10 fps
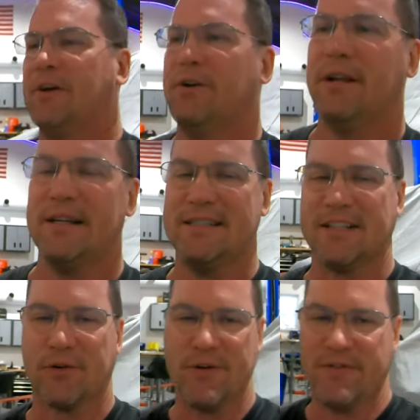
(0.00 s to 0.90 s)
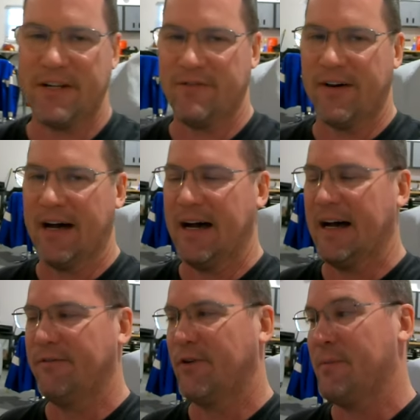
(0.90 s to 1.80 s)
go to at least a
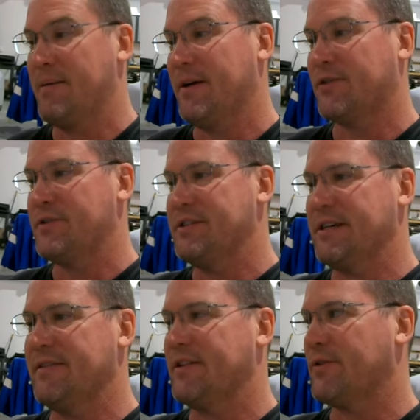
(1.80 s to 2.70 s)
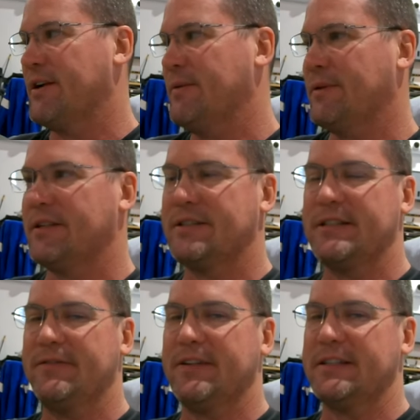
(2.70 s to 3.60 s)
355 or maybe a 373 with this
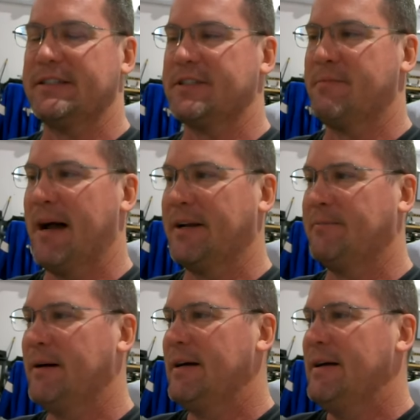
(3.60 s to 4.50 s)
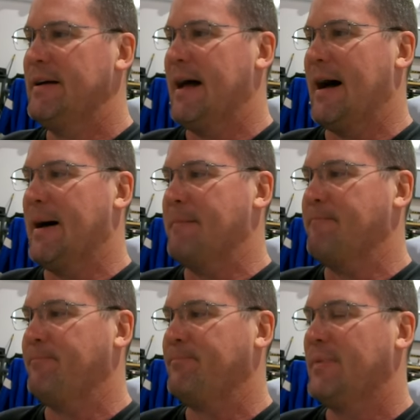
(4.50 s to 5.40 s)
T56 Magnum.
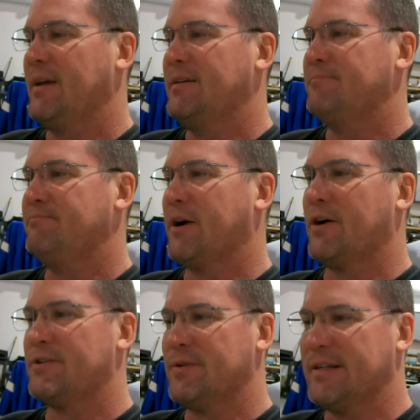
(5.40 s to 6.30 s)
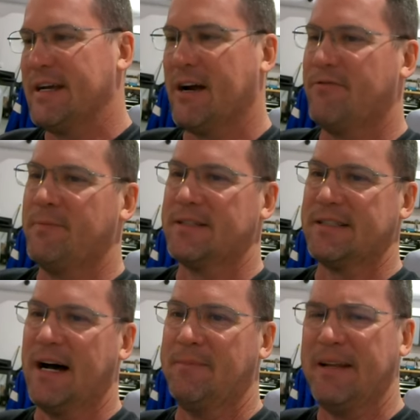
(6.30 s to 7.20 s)
Um, because when I take off from a
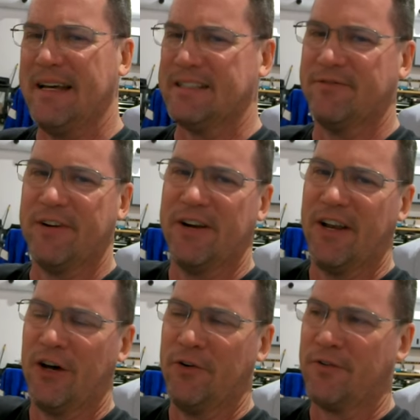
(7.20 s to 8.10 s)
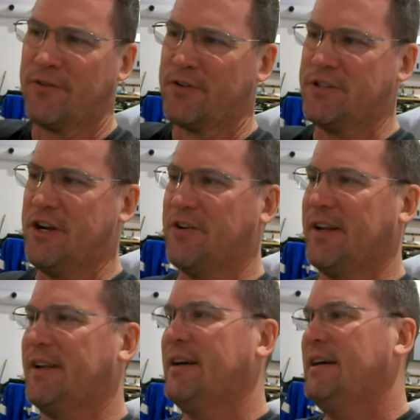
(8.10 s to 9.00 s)
stop, it has a very long first gear in
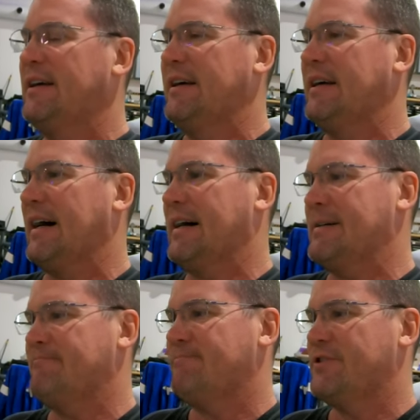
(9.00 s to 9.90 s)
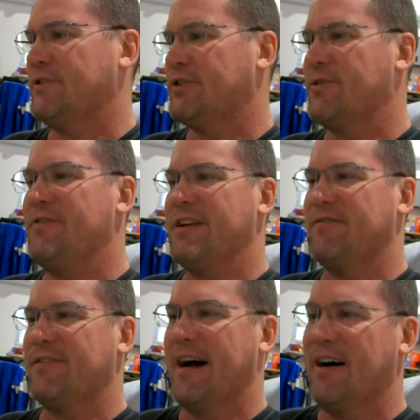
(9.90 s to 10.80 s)
it. Um, so a
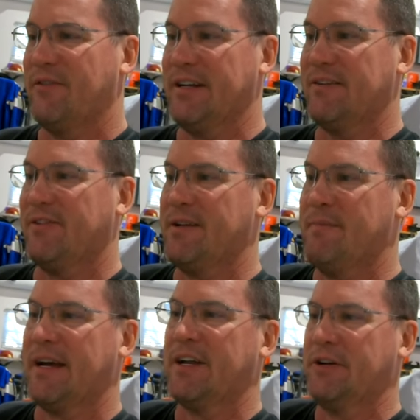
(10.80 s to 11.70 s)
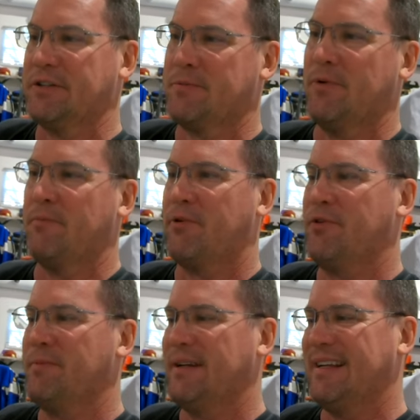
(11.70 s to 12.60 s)
355 would definitely make a noticeable
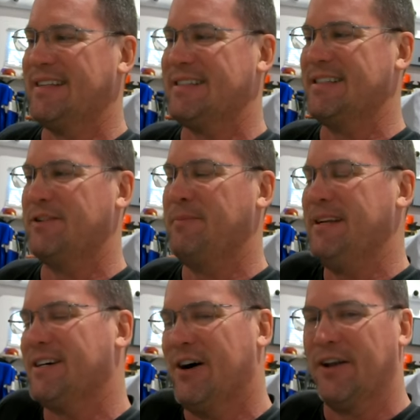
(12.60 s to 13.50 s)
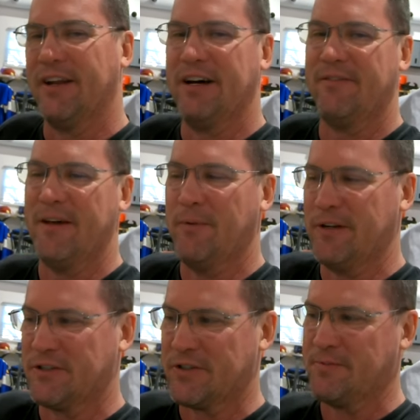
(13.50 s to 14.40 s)
improvement and still be tall enough that when it
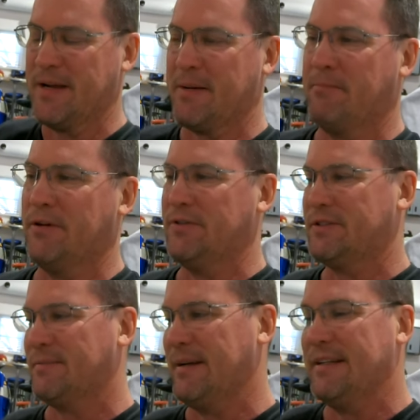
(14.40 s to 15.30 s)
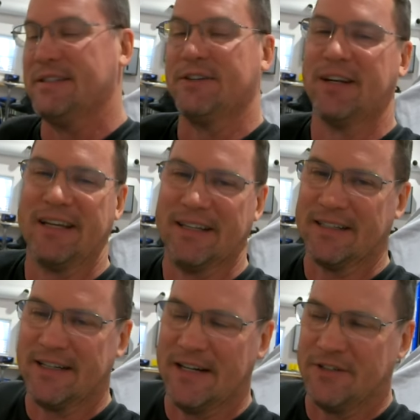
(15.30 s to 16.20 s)
starts making boost, I mean, it's still going to kick the
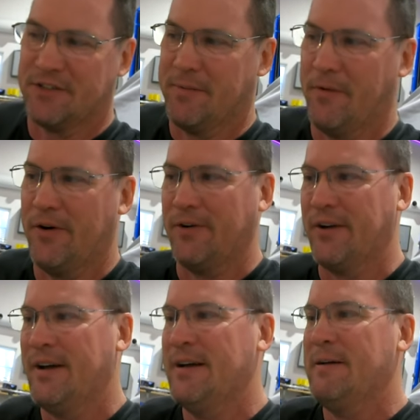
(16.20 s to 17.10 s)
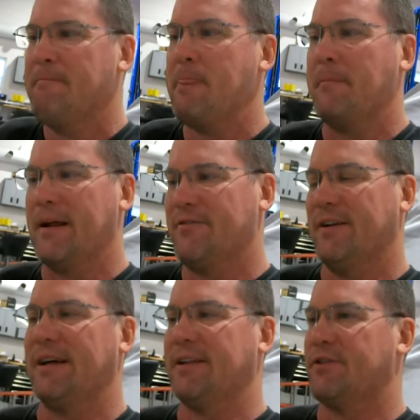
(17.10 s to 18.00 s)
tires, don't get me wrong, but I feel
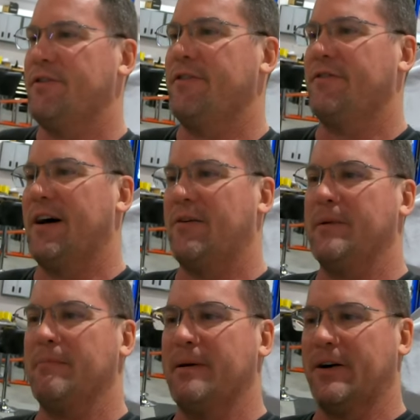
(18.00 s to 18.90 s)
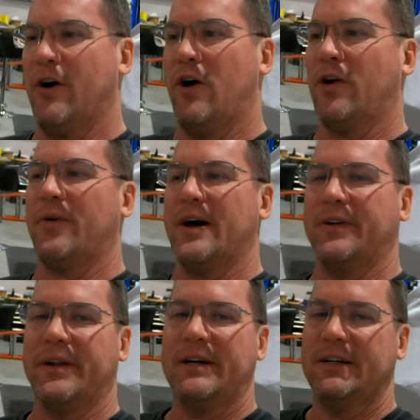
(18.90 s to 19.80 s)
like a 355 would be a better all
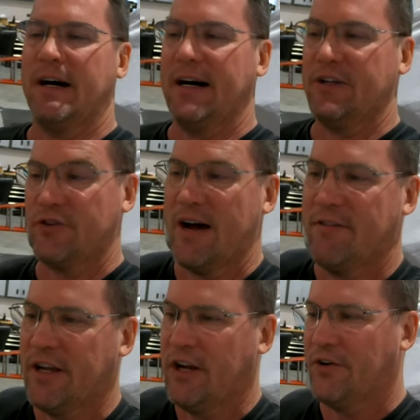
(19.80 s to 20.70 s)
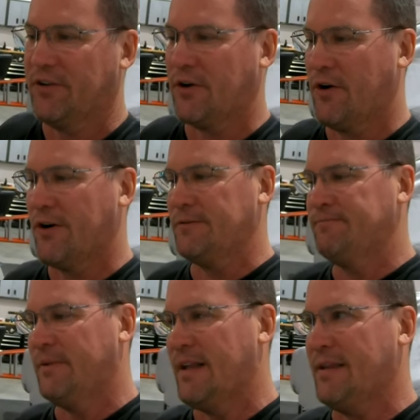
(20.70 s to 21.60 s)
around uh, driving gear in the car.
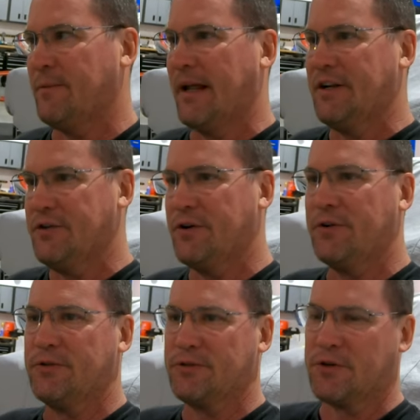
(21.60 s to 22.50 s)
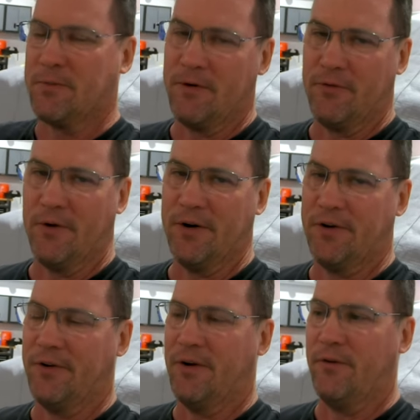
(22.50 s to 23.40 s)
And then when I do go to a turbo
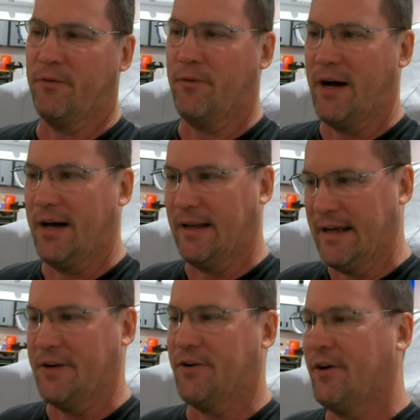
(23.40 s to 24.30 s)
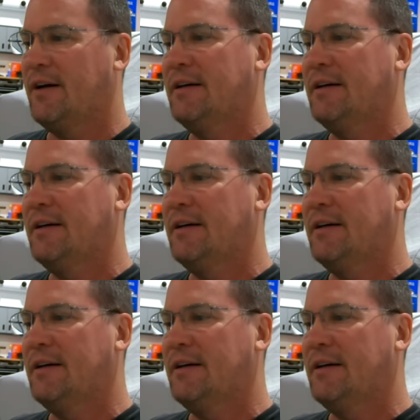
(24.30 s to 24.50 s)
400 uh, later,